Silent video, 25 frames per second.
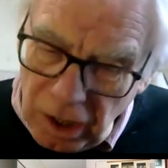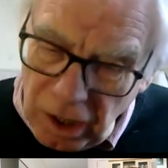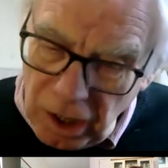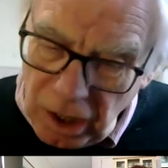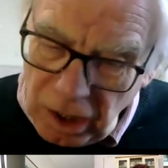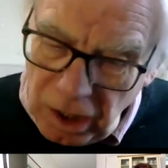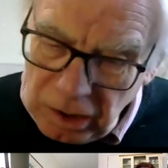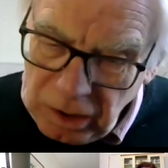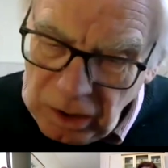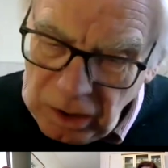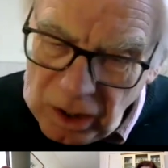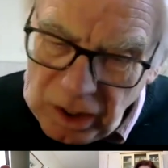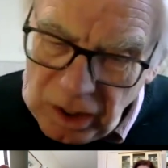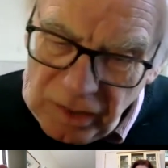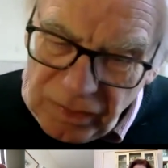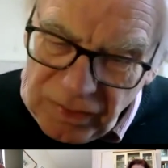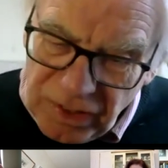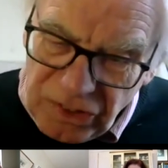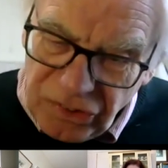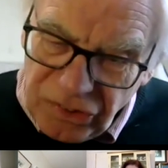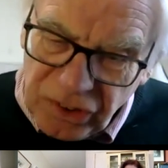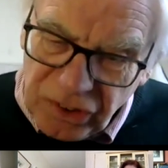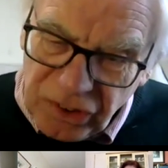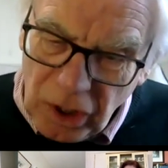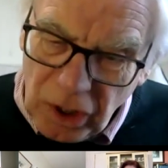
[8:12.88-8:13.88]
a lot of
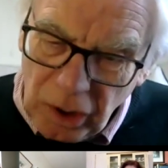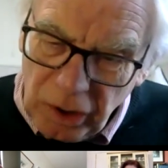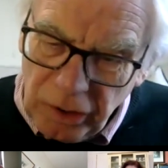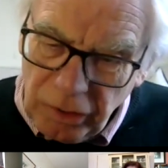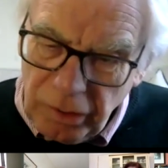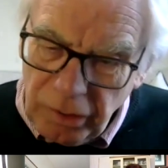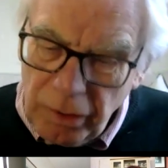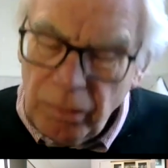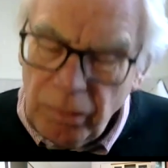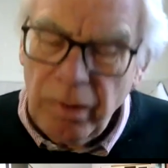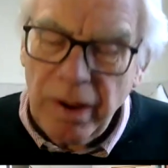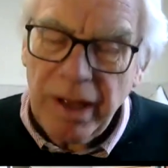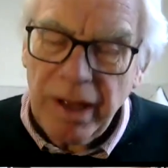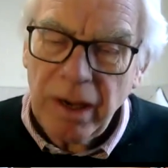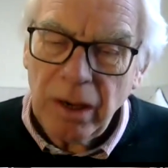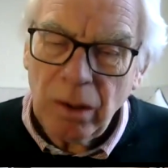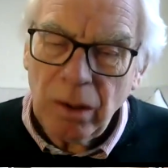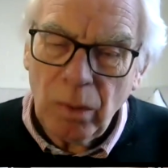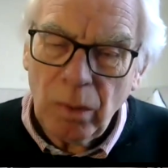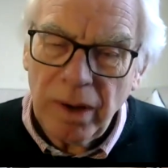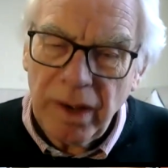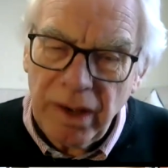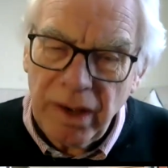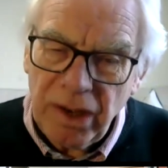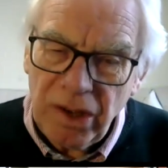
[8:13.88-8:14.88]
these colliery
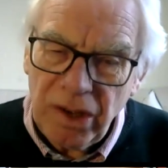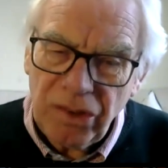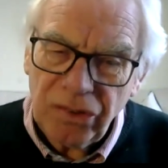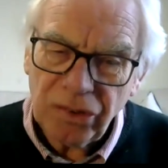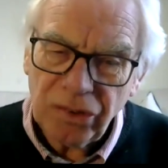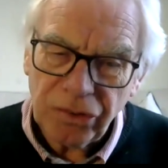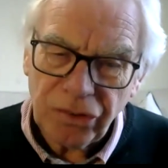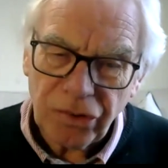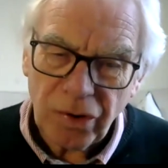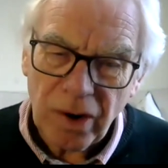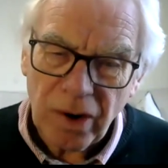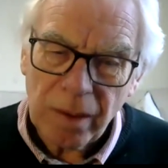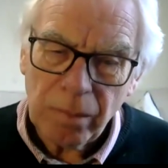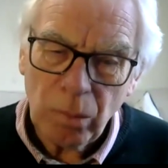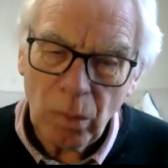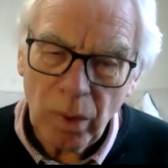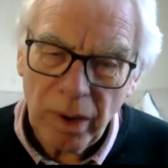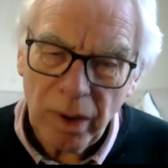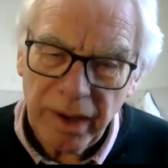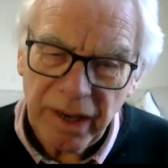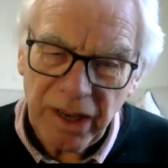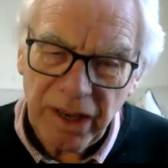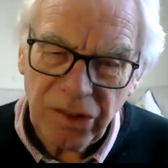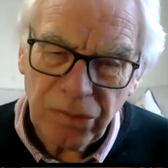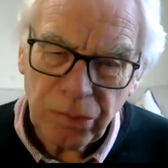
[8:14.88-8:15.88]
railways or
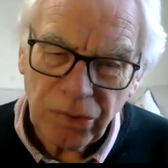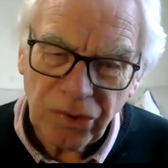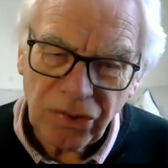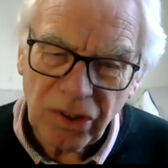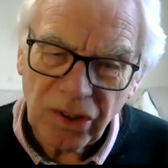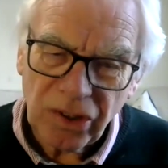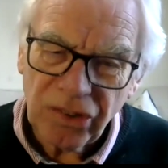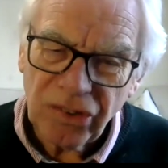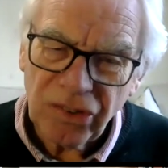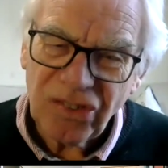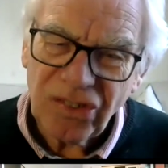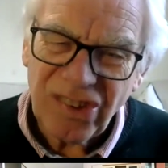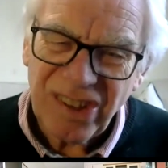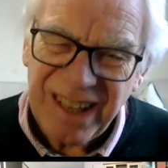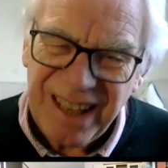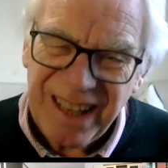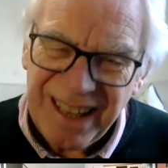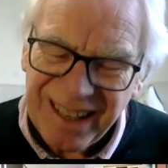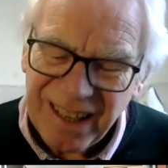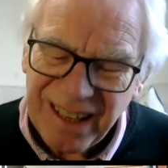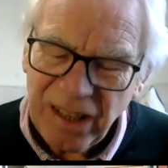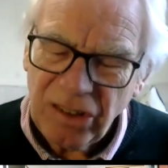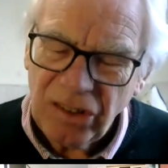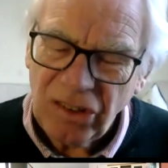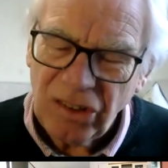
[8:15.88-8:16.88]
tramways were sort of
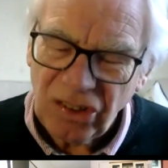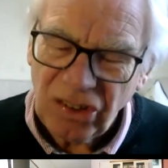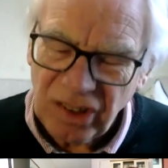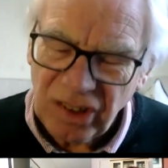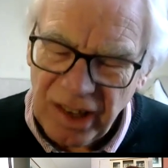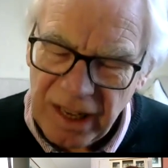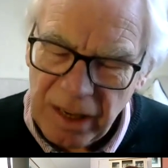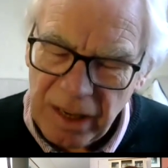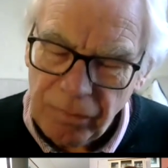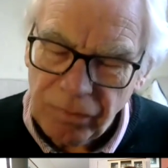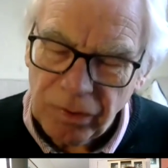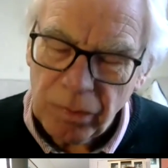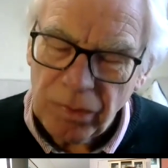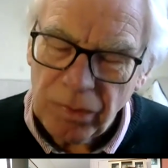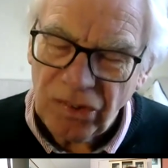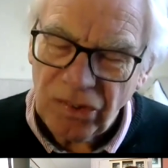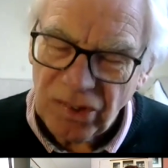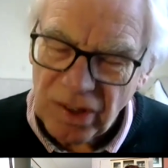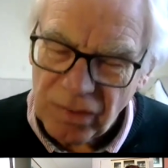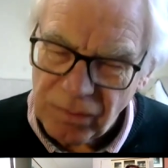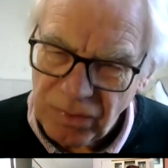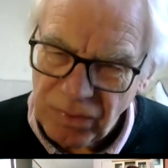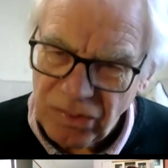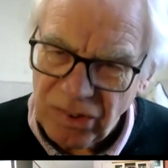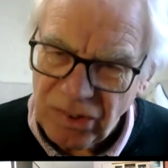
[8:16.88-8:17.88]
taking shape from the
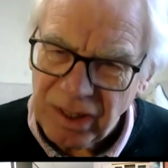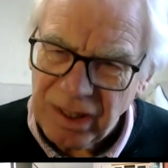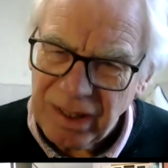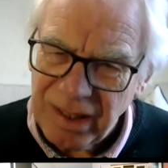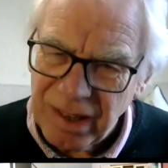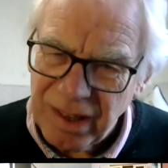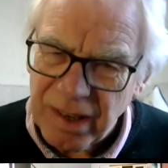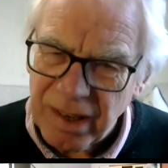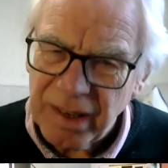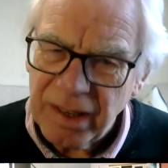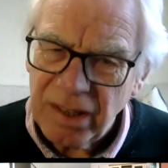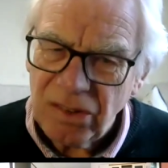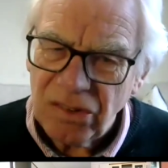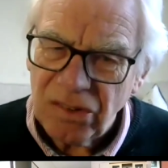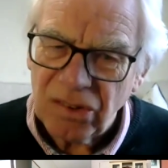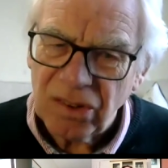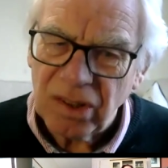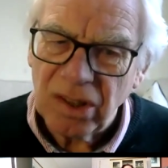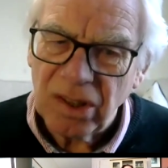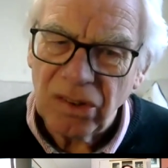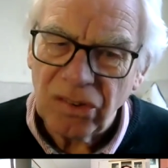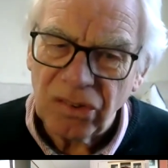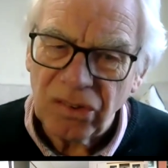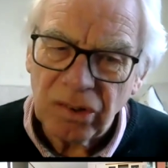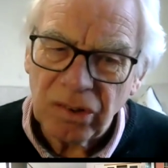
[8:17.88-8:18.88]

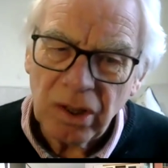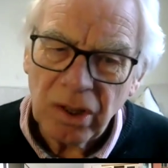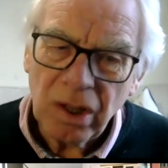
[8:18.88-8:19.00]
1790s